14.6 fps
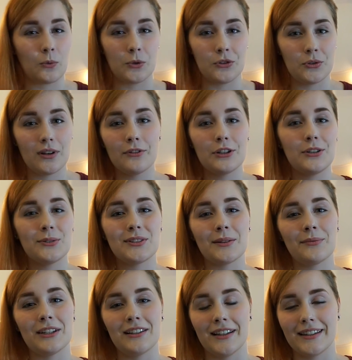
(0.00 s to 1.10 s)
Would you ever do
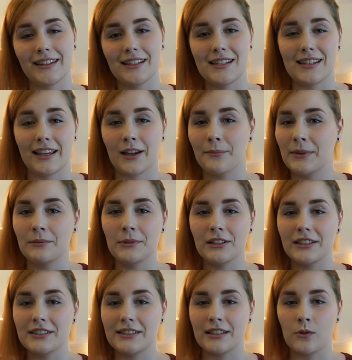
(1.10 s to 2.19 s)
something like this, like a
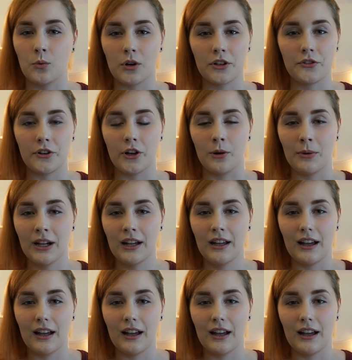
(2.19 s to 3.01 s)
minimalistic wardrobe?